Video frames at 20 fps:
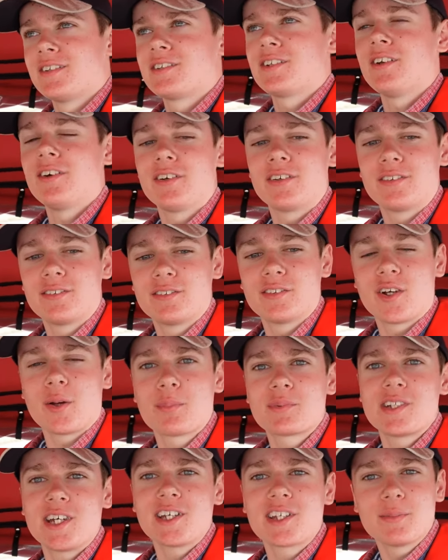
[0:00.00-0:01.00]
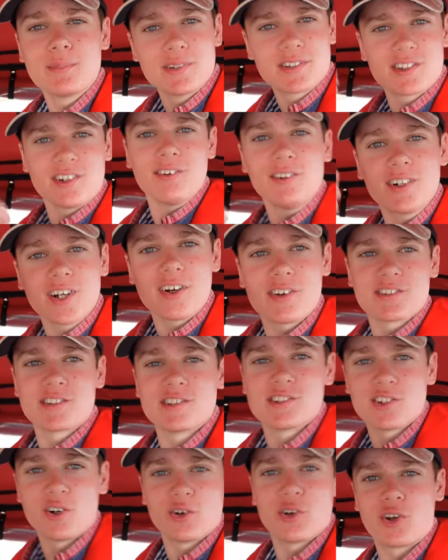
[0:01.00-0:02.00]
it's like I'm taking my
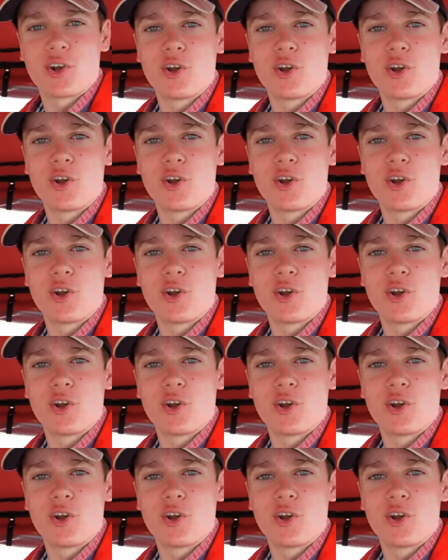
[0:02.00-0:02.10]
sunglasses on